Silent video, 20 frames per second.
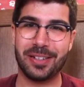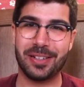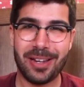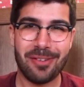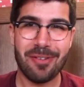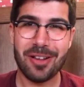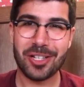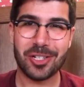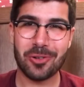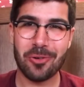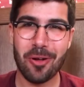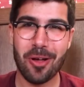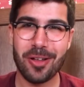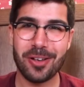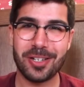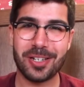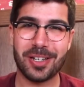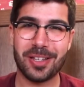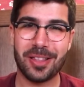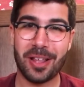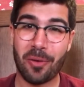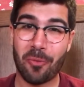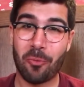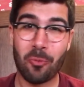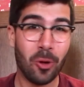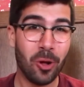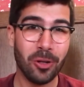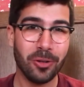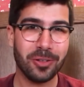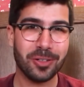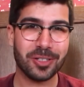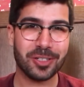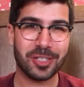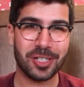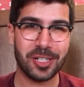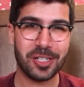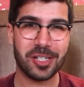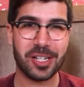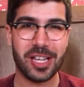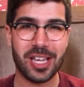a restaurant that Walt
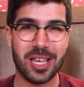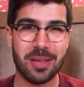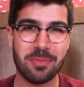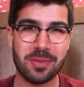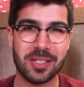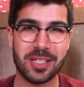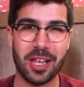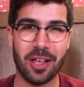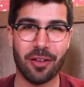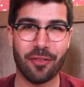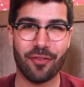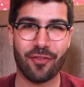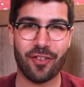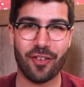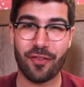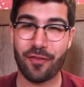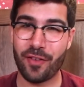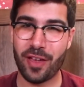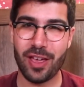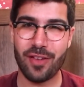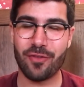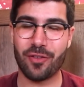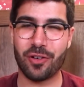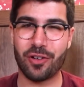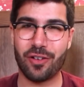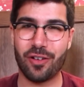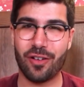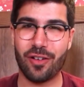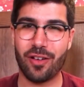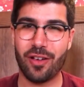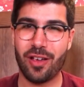Disney himself favored